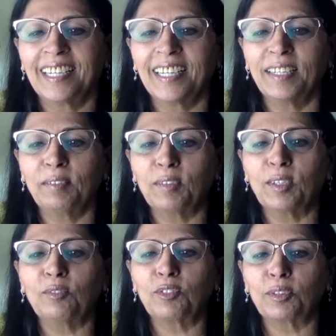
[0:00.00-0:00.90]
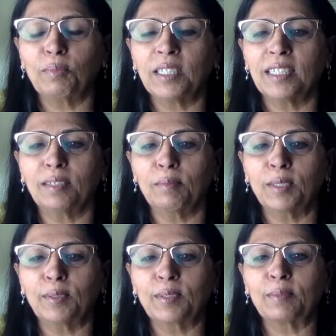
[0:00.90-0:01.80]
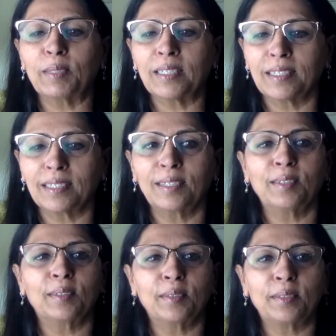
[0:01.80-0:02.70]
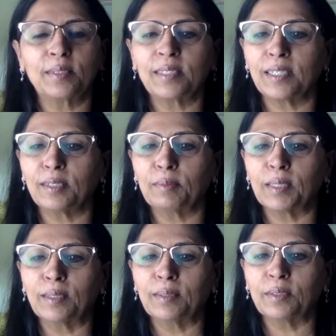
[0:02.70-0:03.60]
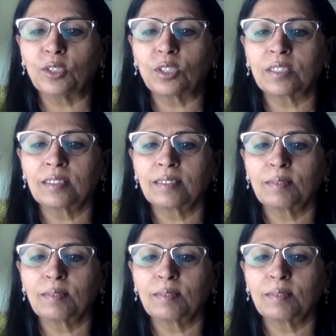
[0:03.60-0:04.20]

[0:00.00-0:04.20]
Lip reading: I'm from India, Manoj Meher. Good to see you, Manoj.